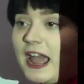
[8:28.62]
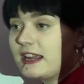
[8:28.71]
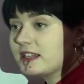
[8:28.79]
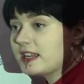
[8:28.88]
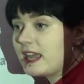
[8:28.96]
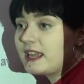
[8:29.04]

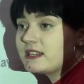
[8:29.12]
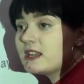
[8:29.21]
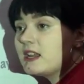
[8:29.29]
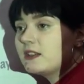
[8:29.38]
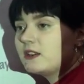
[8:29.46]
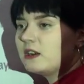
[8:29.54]
friend and
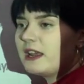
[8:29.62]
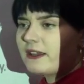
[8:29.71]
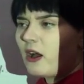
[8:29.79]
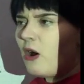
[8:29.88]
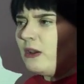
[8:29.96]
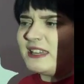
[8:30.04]
you're
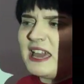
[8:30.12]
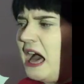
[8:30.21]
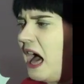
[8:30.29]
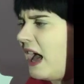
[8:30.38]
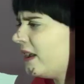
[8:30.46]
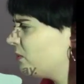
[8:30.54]
like, oh
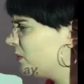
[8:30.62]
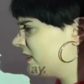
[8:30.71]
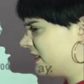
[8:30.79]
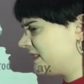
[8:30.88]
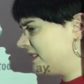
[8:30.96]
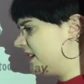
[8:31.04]
yeah, I
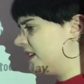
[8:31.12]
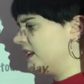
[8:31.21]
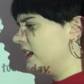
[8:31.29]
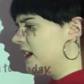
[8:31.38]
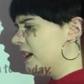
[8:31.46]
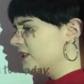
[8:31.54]
would
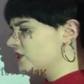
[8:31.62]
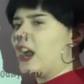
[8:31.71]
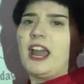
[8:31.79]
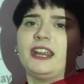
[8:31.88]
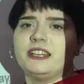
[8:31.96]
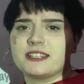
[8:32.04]
study
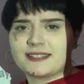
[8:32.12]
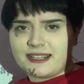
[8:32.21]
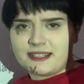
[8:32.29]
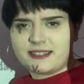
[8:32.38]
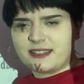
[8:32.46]
Chinese